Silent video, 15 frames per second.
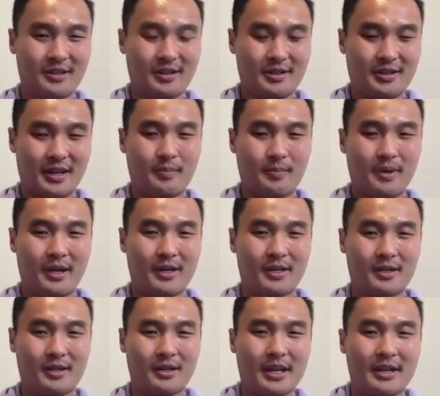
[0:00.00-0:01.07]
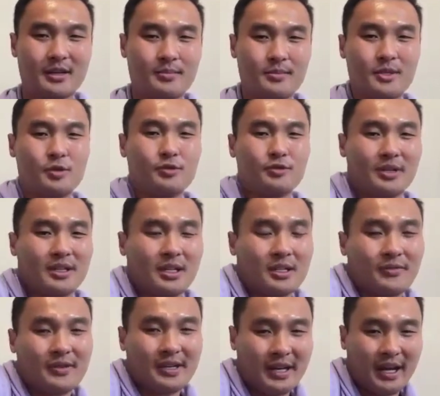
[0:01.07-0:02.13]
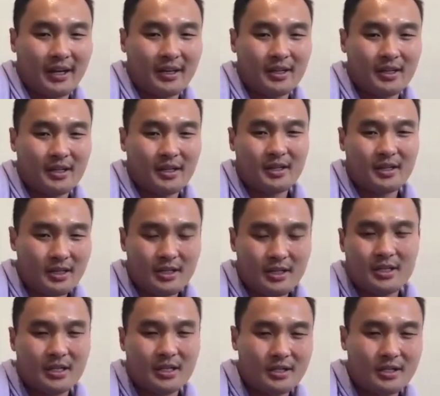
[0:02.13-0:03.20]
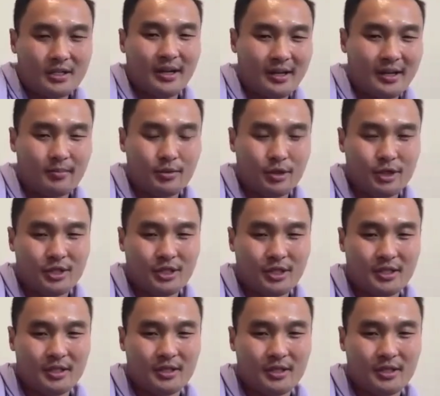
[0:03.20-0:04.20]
They might end up using a lot of neck to end up pushing.